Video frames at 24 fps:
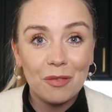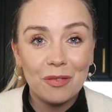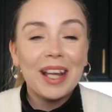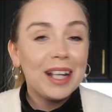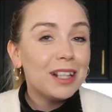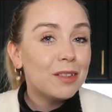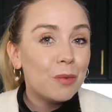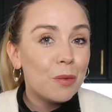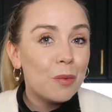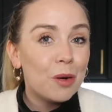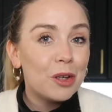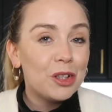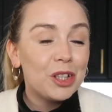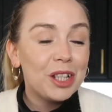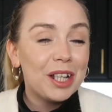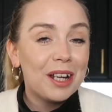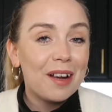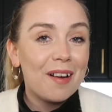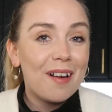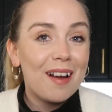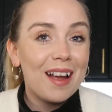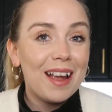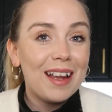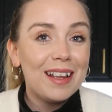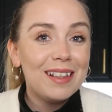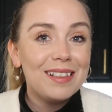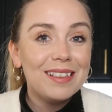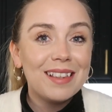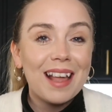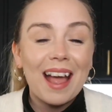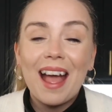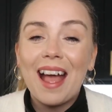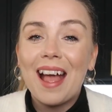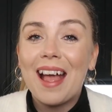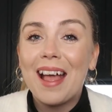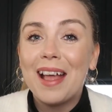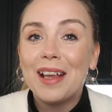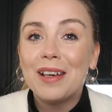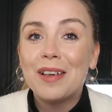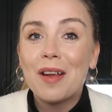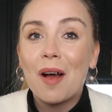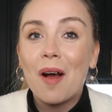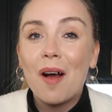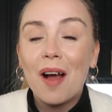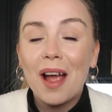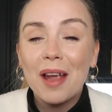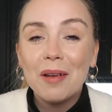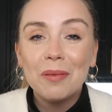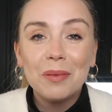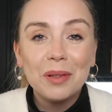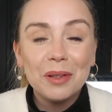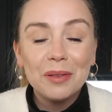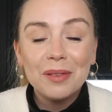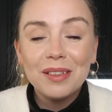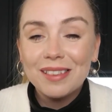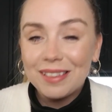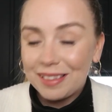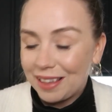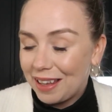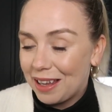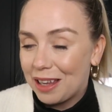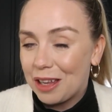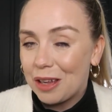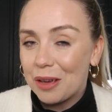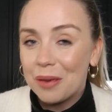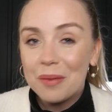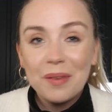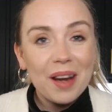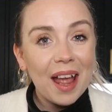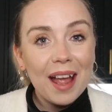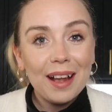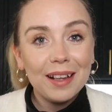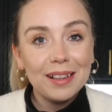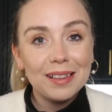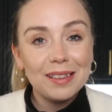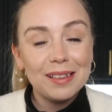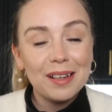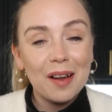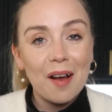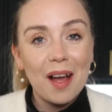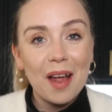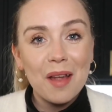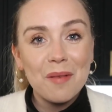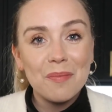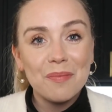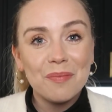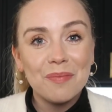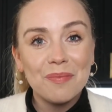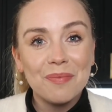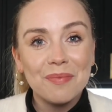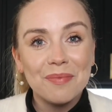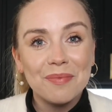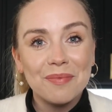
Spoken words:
Thanks for watching guys, and I will see you next time.